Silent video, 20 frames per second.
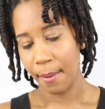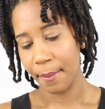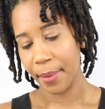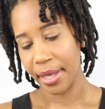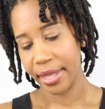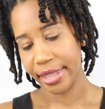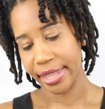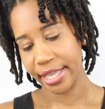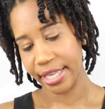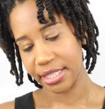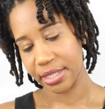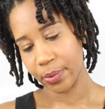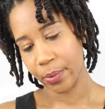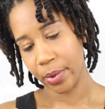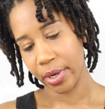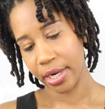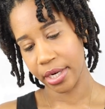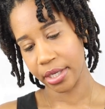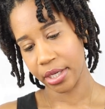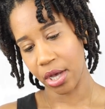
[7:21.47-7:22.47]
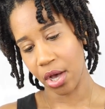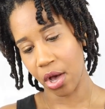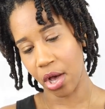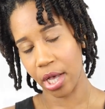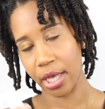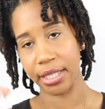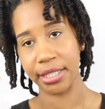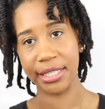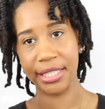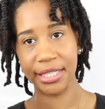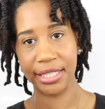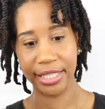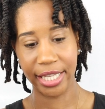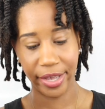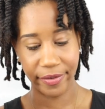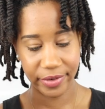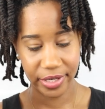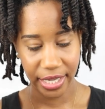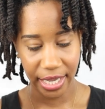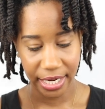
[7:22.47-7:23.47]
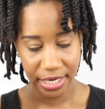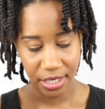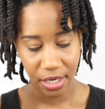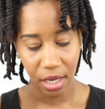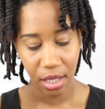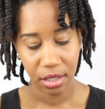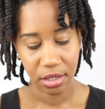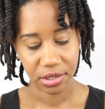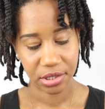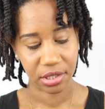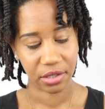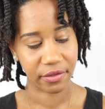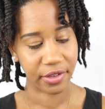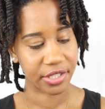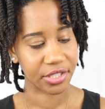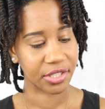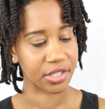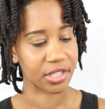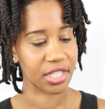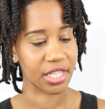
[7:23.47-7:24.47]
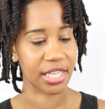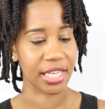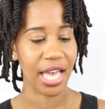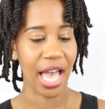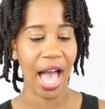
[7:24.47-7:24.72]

But this one cost seventy-eight dollars originally.